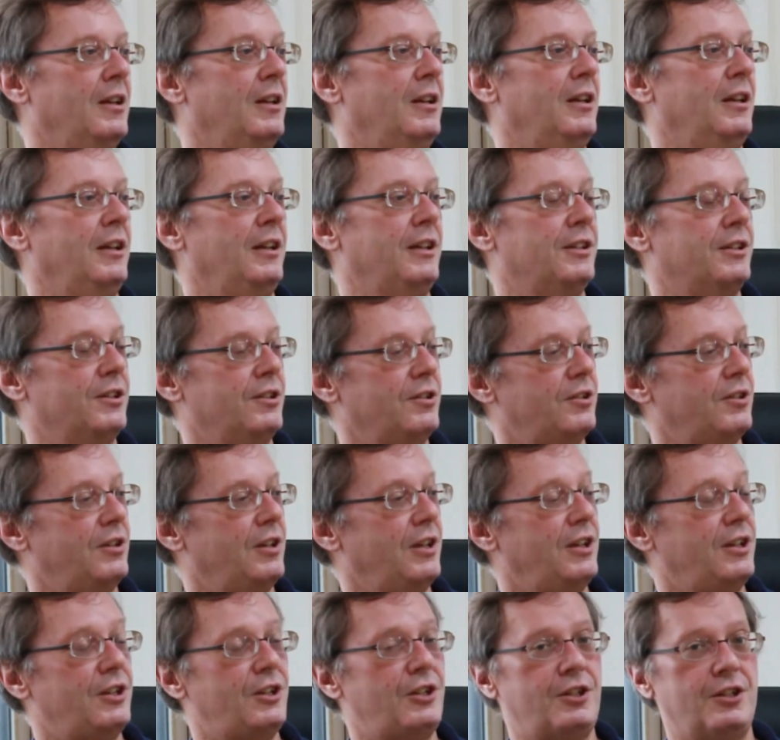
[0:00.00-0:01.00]
His
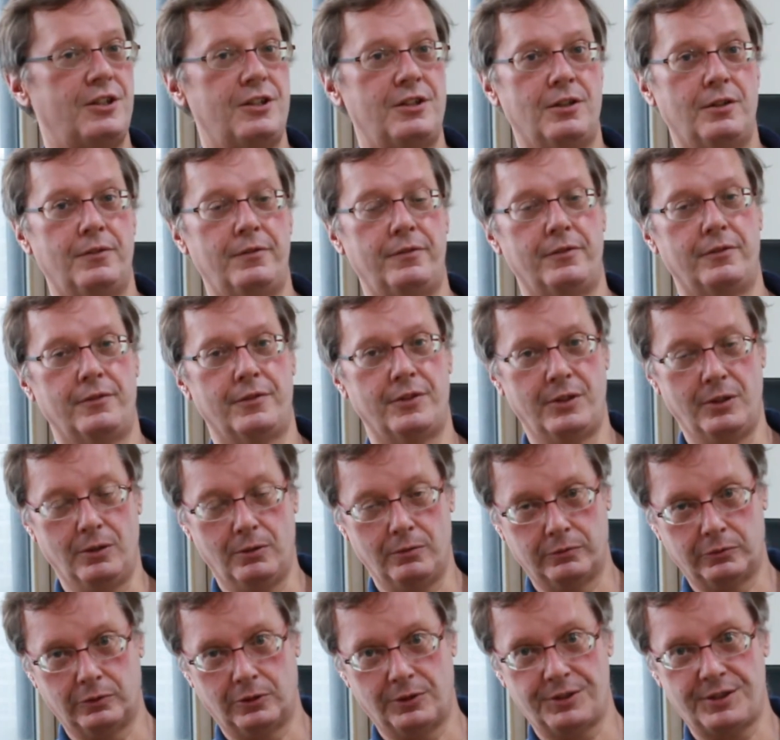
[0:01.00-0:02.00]
intonation over the
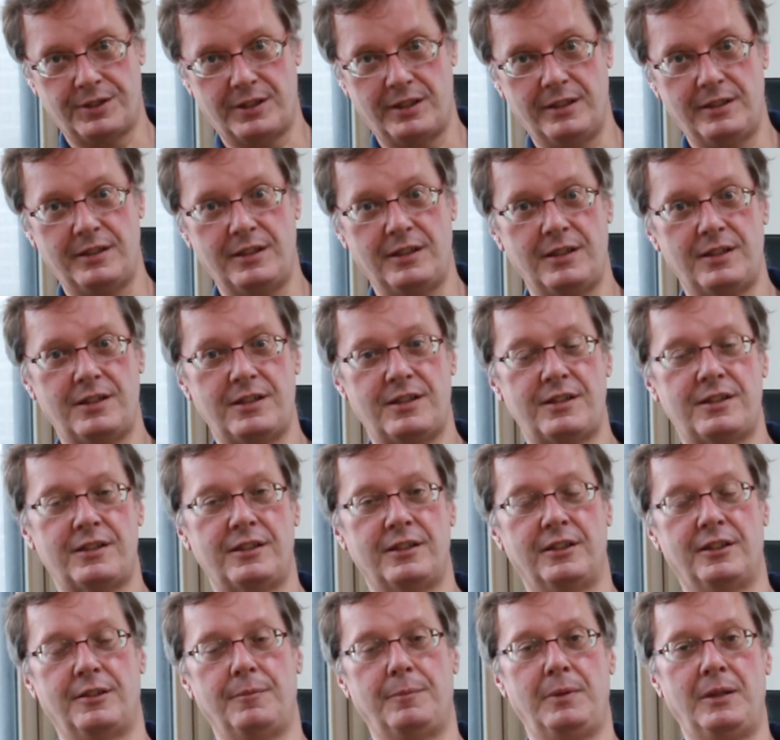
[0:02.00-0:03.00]
overall sentence,
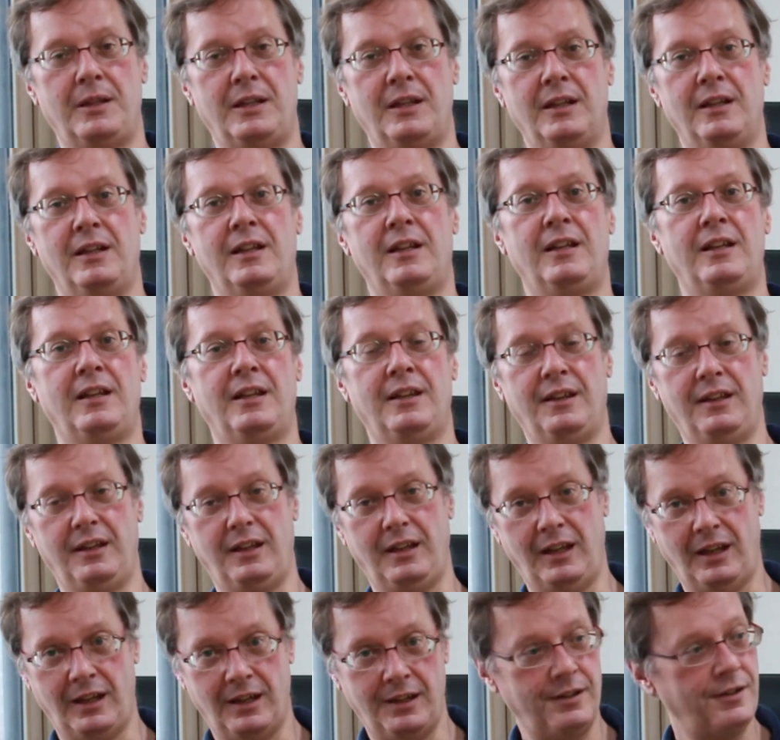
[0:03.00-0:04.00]
and the beginning and the
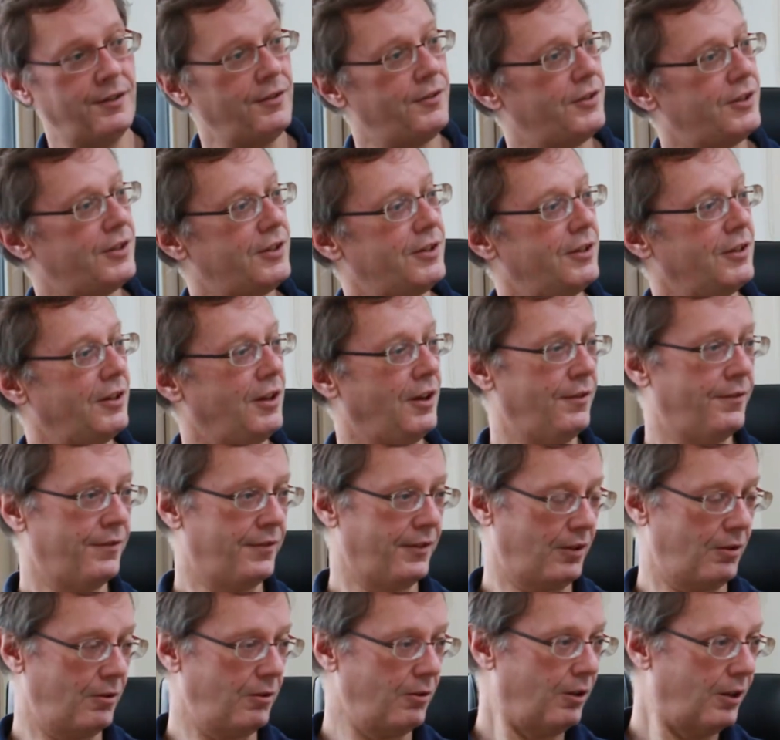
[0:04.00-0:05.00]
end of the
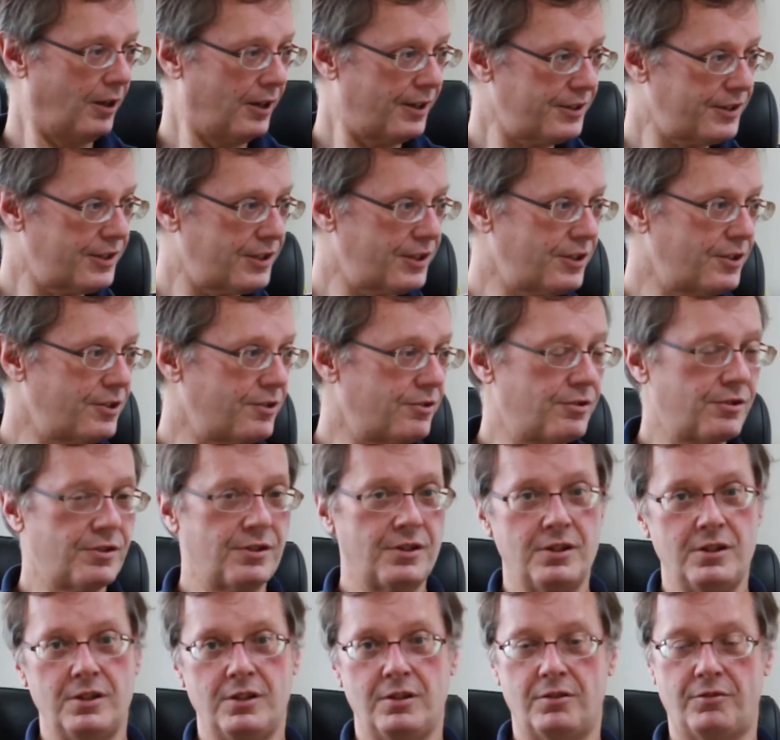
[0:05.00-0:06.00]
clauses,
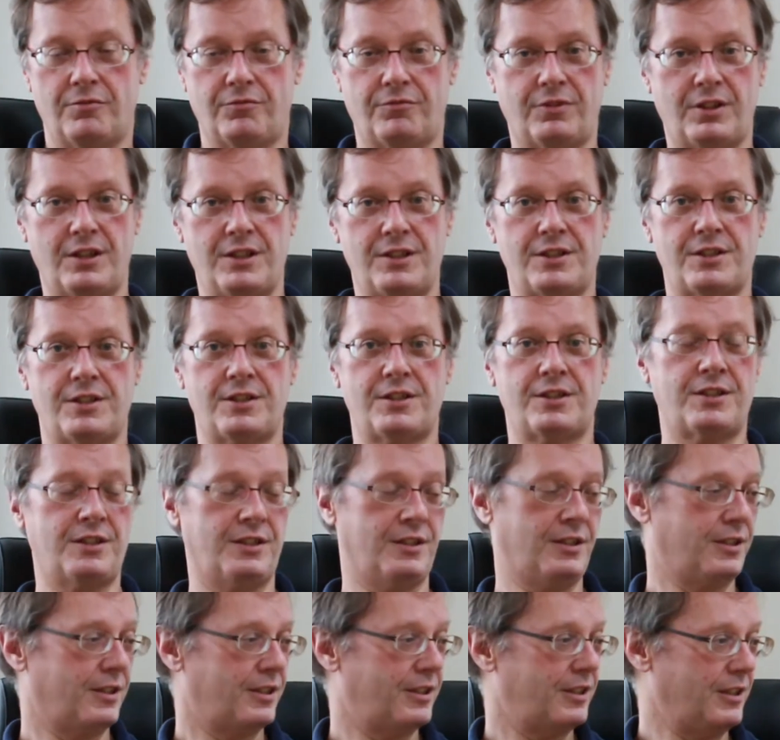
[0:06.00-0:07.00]
the phrases,
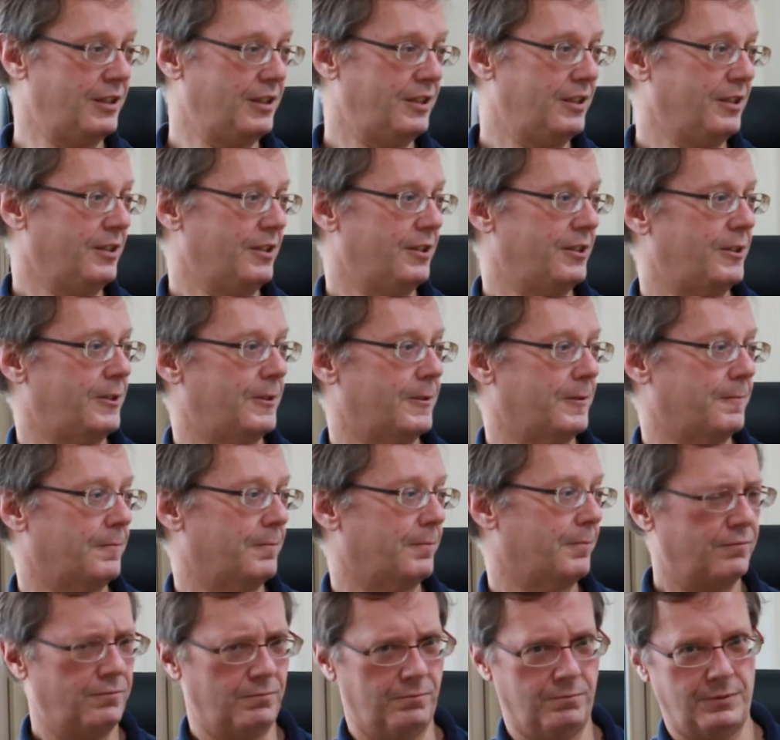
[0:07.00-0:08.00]
and the sentence.
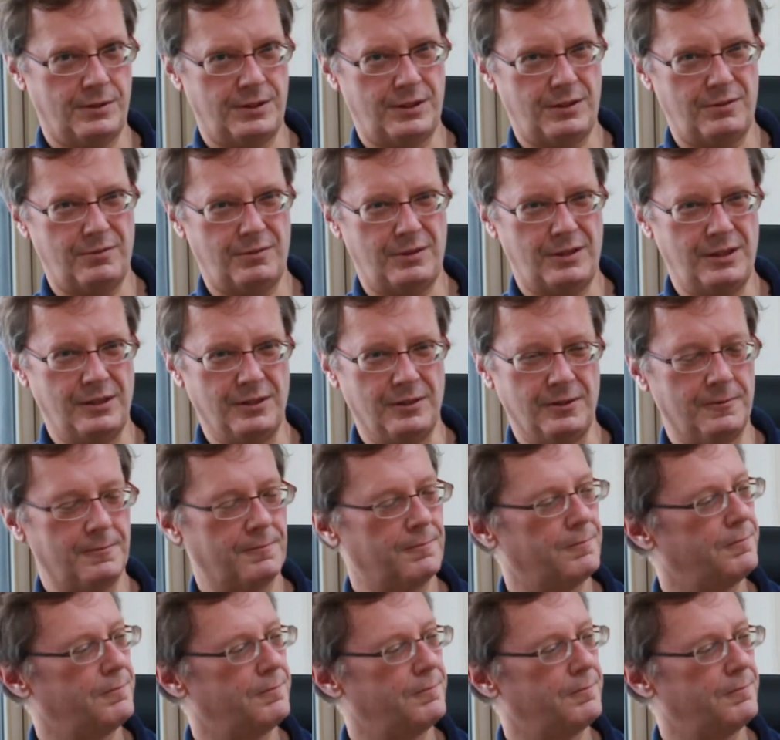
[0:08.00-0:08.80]
What do you hear?